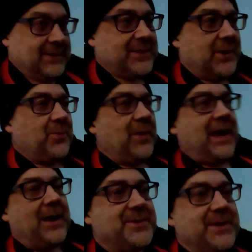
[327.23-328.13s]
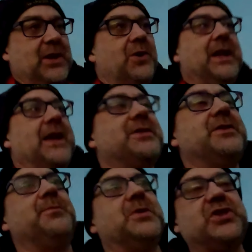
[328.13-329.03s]
So when I was at
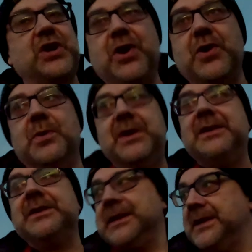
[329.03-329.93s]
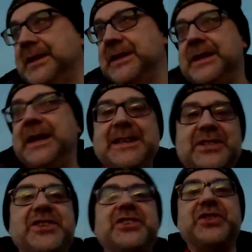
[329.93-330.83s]
location number 2, it
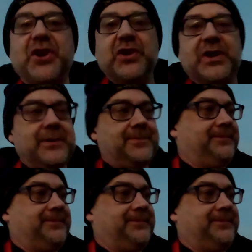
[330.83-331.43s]
stunk.